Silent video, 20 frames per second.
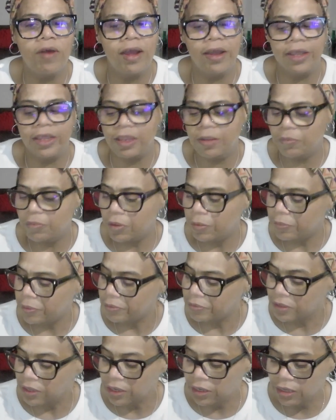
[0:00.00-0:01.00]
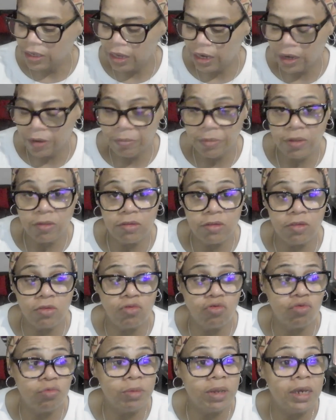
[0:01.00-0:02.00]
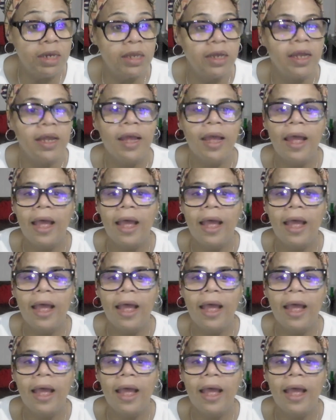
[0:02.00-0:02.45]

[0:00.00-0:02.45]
I keep up. I'm telling y'all, I be on social media.